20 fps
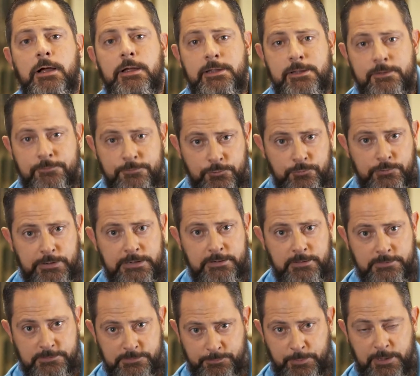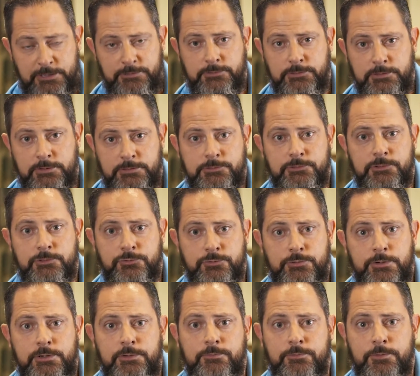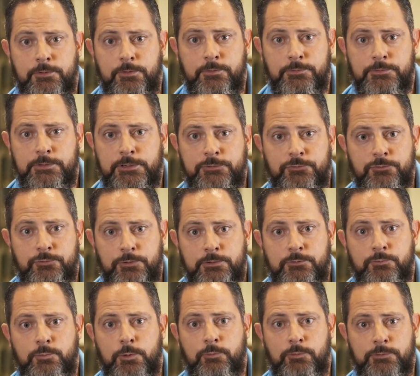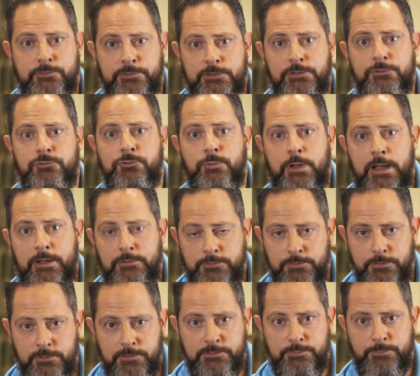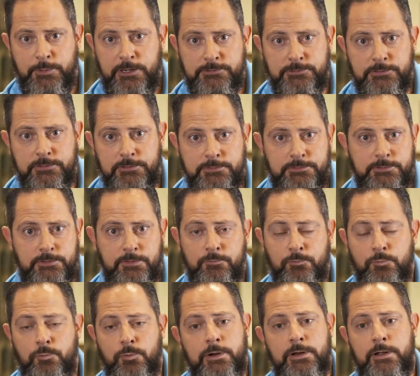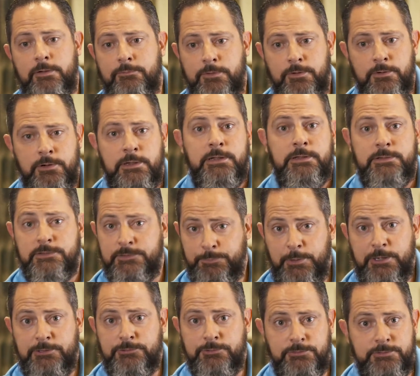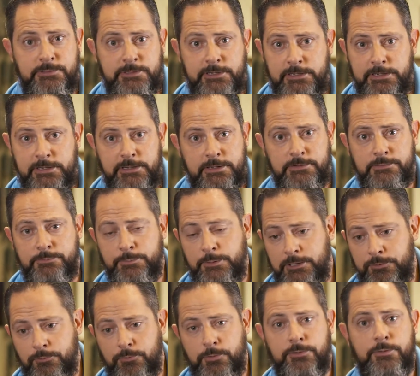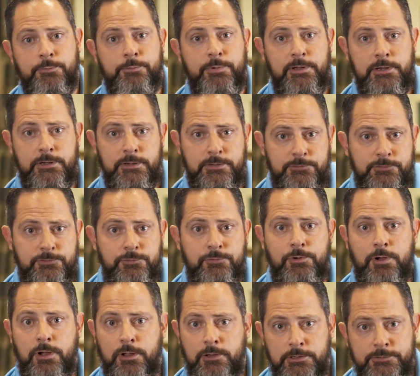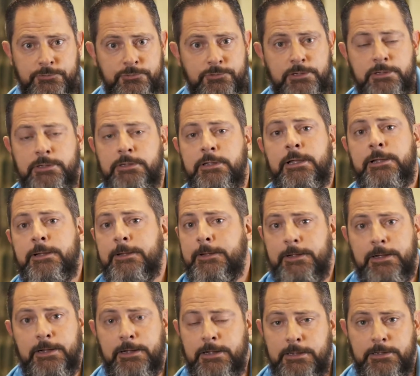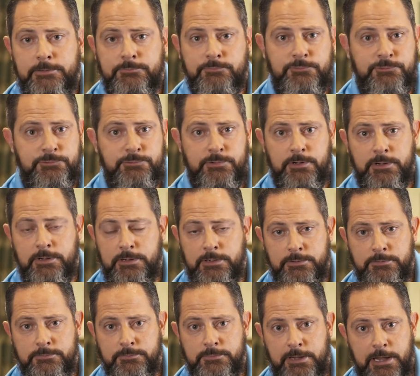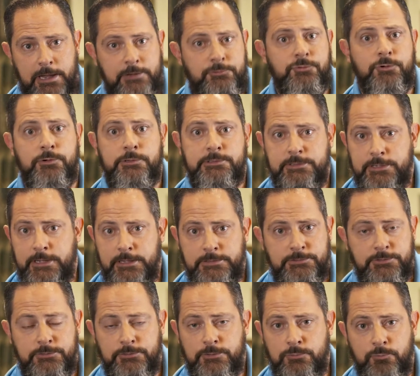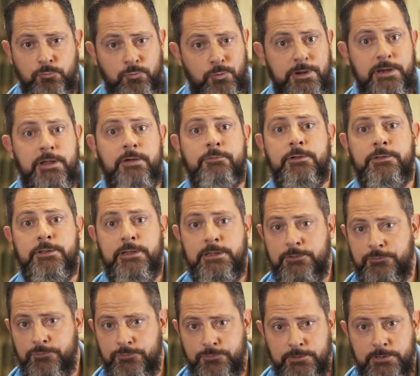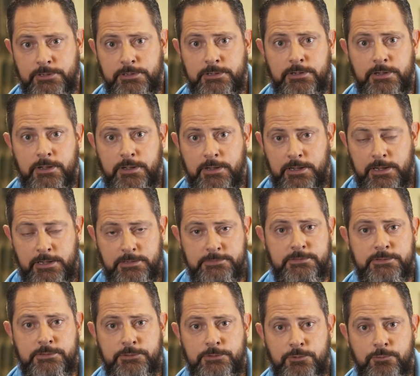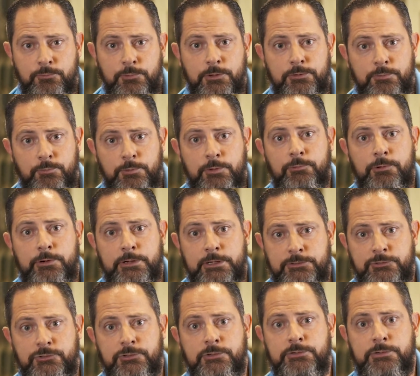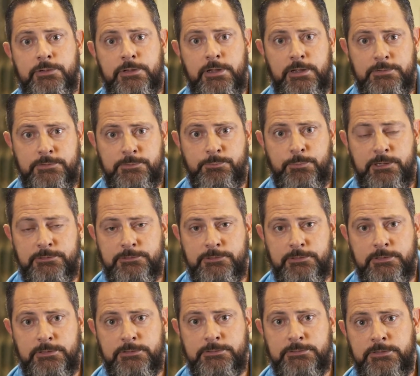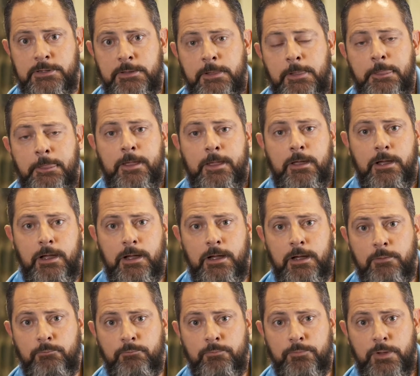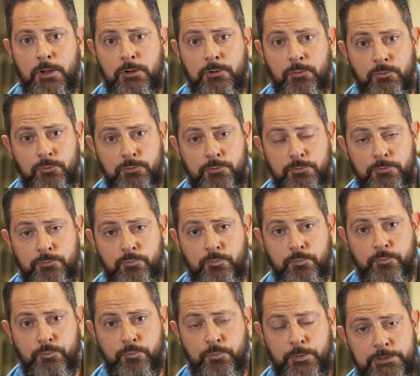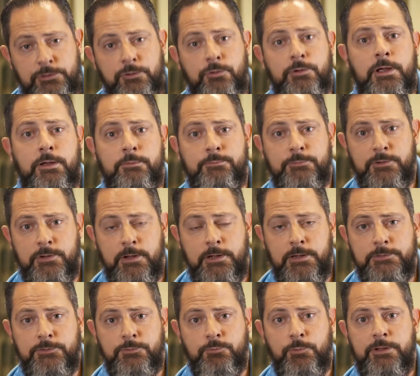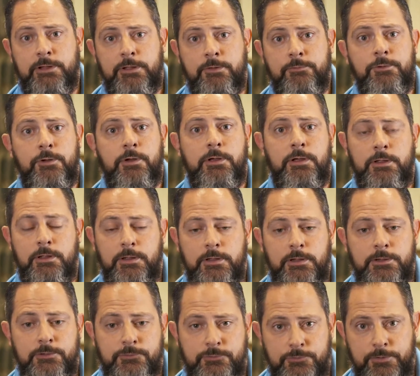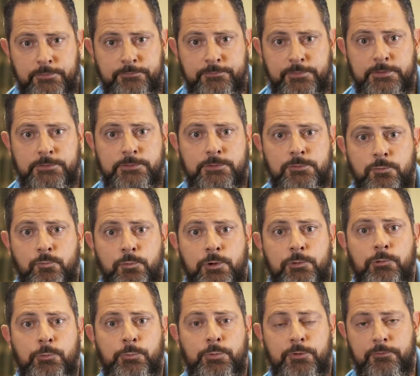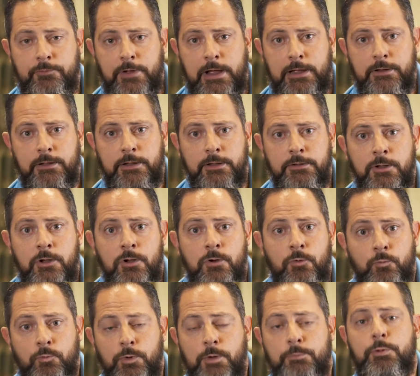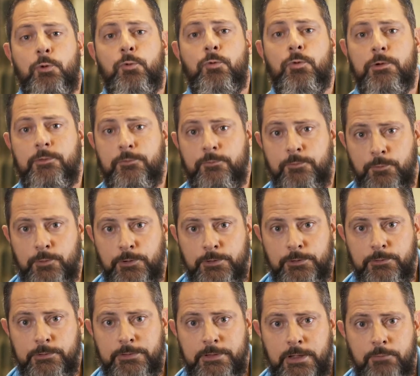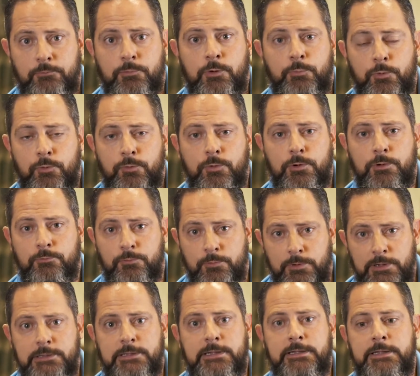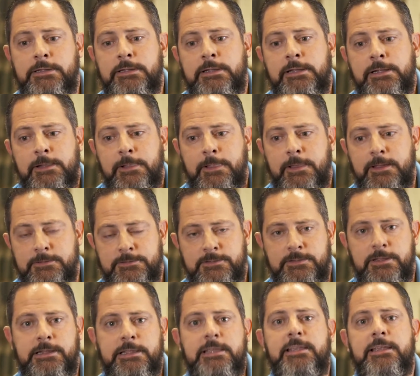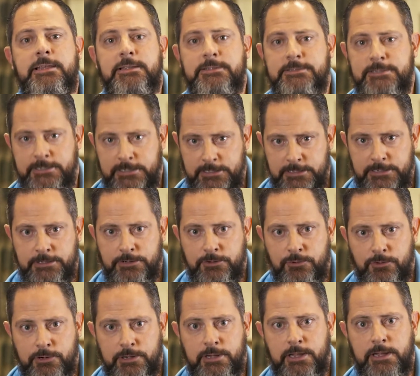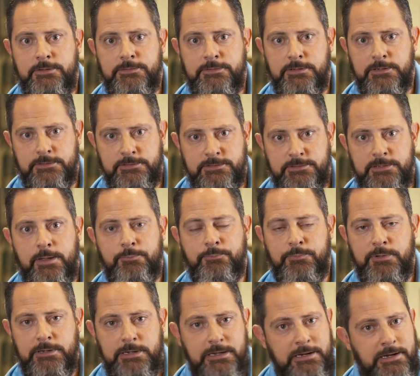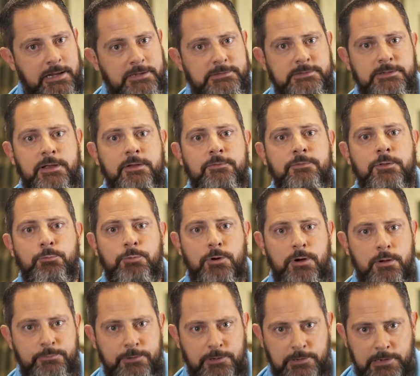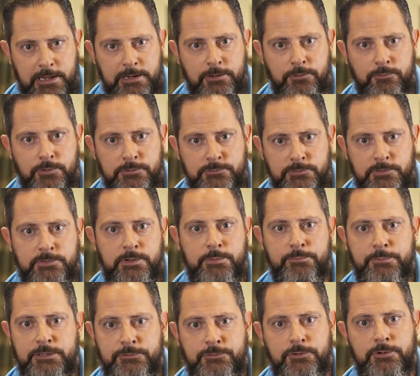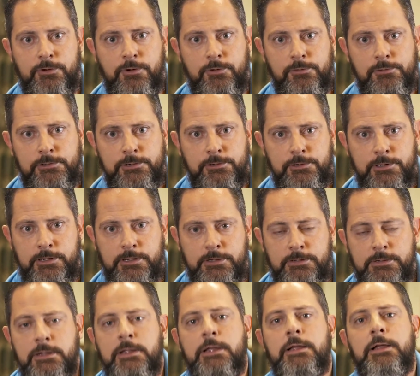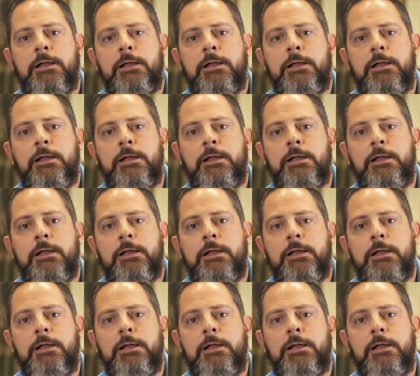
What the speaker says: If you need a specialist to treat for those injuries, we will send you out to the specialist of whatever specialty it is, be it orthopedics, neurology, gastrointestinal, whatever the injury has to do with, we will get you to that specialist. When you come to us, we give you a history and physical. We will provide a report for you, and that report really is the key to getting your case accepted. It has to have the proper language, as I mentioned earlier in it.